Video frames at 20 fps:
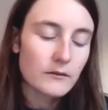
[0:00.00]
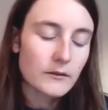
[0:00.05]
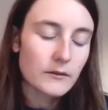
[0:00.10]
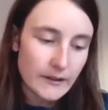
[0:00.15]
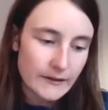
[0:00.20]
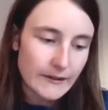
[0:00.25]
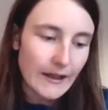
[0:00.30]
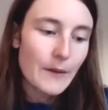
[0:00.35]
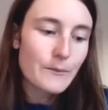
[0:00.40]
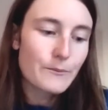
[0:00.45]

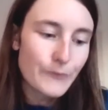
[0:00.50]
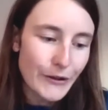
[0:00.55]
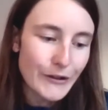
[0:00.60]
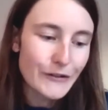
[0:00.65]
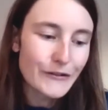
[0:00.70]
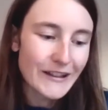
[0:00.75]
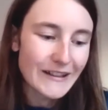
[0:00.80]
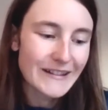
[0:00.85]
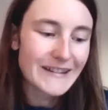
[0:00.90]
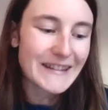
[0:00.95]
the time
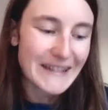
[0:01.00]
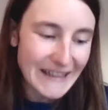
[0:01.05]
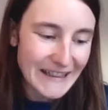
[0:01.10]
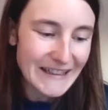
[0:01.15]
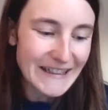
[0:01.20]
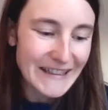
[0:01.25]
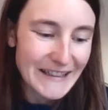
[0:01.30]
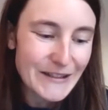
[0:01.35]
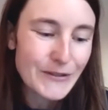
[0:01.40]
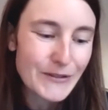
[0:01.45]
period
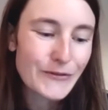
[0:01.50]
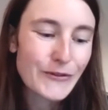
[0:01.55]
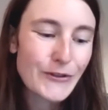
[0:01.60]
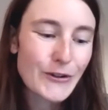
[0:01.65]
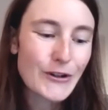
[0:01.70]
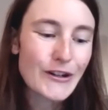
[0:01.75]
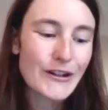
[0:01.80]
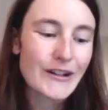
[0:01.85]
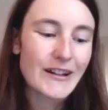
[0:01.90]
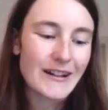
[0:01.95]
needed
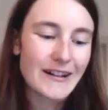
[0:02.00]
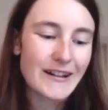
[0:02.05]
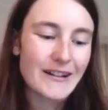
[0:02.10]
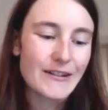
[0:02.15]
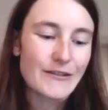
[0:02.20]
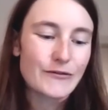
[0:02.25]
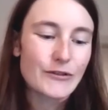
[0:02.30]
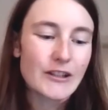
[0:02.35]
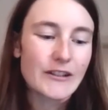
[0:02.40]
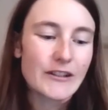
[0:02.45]
for
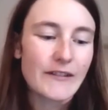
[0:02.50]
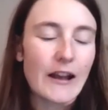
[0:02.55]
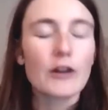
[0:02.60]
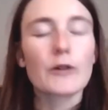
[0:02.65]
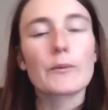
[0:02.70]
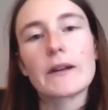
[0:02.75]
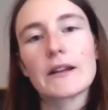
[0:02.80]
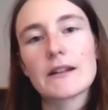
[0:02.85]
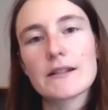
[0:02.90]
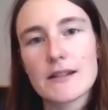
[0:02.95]
uh, for
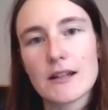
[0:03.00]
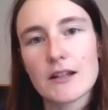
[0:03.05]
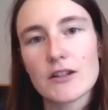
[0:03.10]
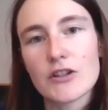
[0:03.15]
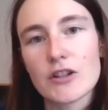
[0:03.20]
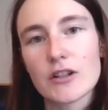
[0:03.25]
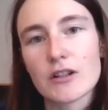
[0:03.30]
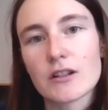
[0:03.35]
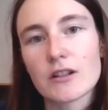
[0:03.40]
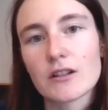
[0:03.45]
developing
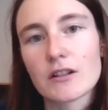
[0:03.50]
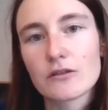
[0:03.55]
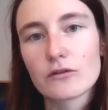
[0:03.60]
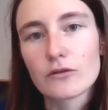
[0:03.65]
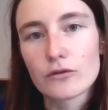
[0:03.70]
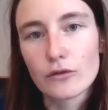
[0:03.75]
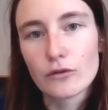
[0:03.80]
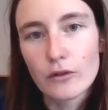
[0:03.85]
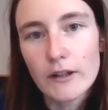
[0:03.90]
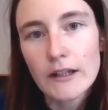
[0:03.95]
such a
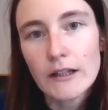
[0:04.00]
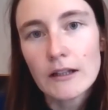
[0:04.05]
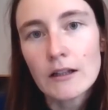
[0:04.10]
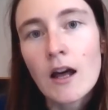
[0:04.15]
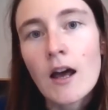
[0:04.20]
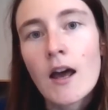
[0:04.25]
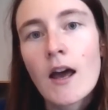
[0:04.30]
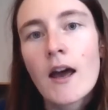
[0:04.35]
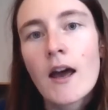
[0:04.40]
tutorial